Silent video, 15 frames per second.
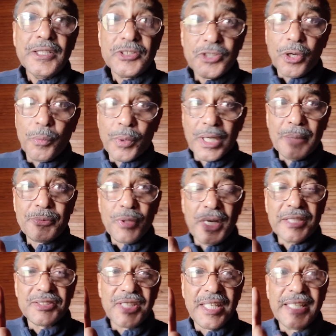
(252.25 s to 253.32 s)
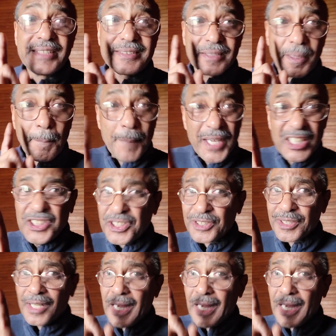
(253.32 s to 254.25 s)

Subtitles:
So what I'm trying to say is mission.